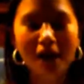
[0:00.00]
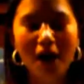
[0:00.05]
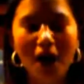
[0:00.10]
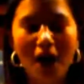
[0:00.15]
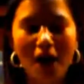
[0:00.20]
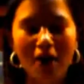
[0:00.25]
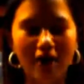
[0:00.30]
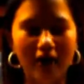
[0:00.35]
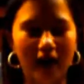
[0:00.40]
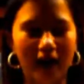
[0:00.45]

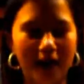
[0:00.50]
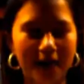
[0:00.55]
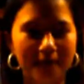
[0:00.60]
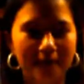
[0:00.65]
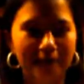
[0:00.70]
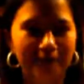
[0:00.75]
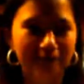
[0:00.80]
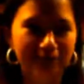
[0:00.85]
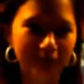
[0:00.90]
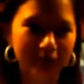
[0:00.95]
Okay,
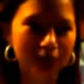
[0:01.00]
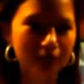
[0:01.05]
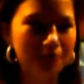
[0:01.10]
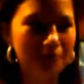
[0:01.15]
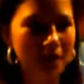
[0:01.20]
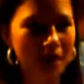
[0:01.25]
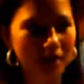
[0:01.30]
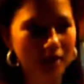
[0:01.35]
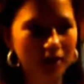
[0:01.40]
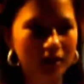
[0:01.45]

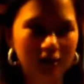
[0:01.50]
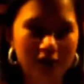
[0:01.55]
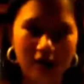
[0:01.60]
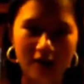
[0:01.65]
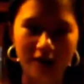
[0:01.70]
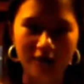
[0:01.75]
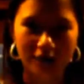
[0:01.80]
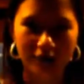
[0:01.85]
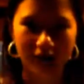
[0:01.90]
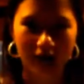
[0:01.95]
but
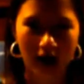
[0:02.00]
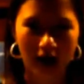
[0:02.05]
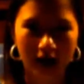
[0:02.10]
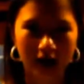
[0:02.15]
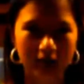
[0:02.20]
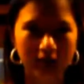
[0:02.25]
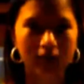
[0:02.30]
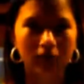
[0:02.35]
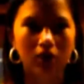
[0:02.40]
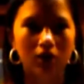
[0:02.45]
enough with that.
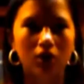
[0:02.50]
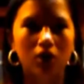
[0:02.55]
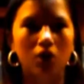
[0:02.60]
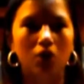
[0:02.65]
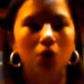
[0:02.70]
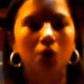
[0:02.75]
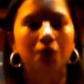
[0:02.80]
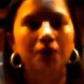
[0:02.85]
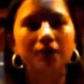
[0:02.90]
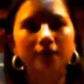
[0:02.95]

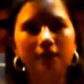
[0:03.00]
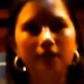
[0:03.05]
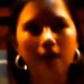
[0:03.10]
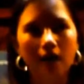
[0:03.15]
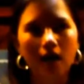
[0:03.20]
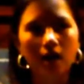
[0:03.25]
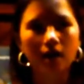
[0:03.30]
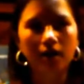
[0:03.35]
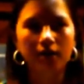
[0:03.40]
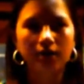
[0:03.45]
We
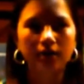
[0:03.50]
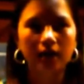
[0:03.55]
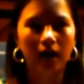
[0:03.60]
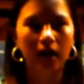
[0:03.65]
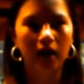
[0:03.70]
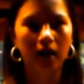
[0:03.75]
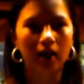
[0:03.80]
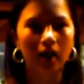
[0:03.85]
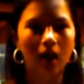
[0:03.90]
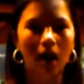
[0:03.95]
decided
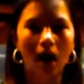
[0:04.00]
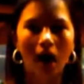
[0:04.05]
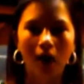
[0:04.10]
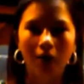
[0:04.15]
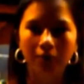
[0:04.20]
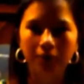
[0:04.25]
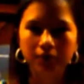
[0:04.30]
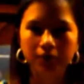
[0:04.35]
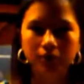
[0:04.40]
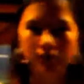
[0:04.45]
that
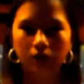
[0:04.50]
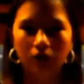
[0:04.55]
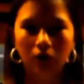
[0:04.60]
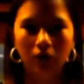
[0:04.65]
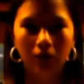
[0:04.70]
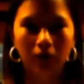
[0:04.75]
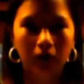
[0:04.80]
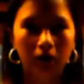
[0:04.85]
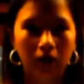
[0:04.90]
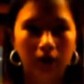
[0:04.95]

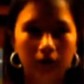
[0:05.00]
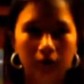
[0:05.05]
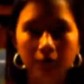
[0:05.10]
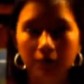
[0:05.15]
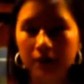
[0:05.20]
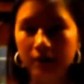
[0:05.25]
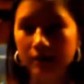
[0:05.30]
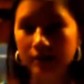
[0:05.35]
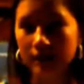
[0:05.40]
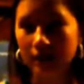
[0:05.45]
then we
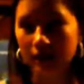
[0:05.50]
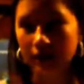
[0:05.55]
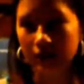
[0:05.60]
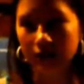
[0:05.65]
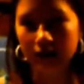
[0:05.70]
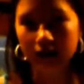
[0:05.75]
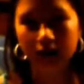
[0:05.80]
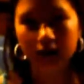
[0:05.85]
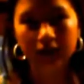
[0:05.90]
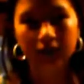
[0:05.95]
decided the
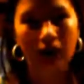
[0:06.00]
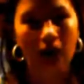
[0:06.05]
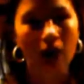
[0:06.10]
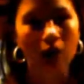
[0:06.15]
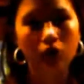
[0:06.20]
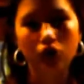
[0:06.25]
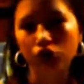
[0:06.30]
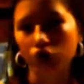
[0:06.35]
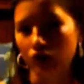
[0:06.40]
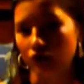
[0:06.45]
idea that I
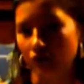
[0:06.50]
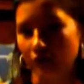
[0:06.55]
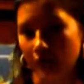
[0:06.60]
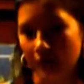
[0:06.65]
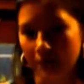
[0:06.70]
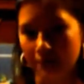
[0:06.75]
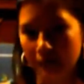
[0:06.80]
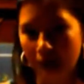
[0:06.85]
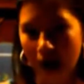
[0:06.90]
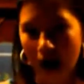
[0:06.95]
should
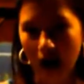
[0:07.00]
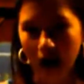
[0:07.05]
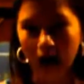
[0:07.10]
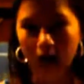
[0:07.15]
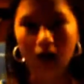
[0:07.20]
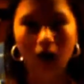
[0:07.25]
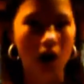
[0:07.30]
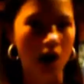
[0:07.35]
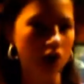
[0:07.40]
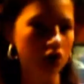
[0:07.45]
fight back.
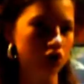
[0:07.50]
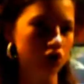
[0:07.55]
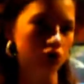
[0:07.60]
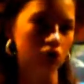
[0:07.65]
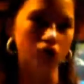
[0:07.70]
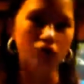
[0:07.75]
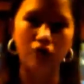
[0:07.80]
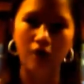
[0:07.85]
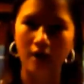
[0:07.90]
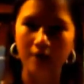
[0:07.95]
I should
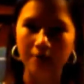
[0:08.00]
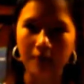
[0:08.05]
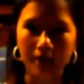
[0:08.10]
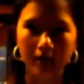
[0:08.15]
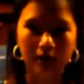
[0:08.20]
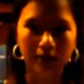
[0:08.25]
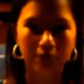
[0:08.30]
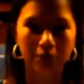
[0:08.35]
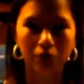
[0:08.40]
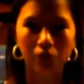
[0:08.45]
fight back
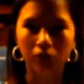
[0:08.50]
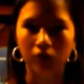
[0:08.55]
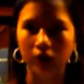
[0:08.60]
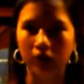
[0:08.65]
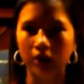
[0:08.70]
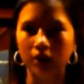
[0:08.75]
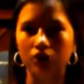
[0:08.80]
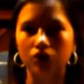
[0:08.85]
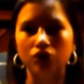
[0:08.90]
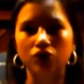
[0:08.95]
the
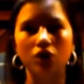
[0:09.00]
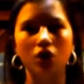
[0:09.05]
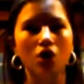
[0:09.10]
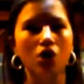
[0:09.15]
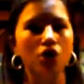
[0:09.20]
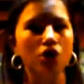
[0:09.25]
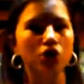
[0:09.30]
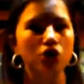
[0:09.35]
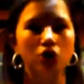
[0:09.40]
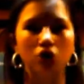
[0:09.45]
bullies,
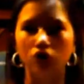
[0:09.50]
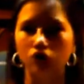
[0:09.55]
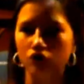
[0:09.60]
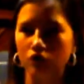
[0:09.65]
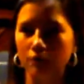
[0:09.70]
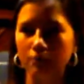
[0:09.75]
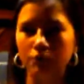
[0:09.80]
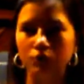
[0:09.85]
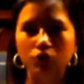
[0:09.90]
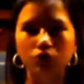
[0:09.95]

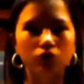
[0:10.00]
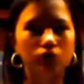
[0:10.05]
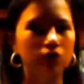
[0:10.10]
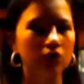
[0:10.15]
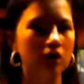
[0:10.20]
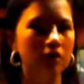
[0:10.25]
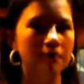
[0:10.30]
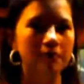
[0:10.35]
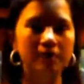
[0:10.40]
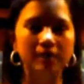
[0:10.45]
trip to
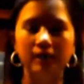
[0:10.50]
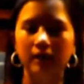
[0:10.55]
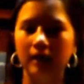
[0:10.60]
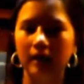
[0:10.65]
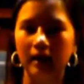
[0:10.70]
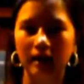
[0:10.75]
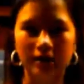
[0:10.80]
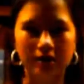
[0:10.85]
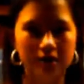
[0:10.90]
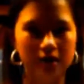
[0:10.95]
them, and then I
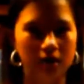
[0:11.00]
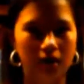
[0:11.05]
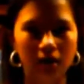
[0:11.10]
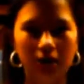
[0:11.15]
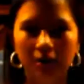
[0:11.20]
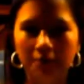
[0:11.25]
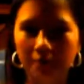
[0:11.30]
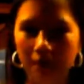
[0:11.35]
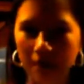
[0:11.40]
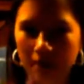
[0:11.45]
get done
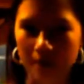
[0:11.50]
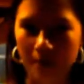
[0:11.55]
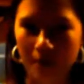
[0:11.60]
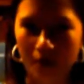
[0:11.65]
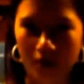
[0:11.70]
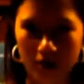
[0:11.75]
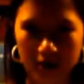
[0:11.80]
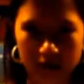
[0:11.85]
in by the boss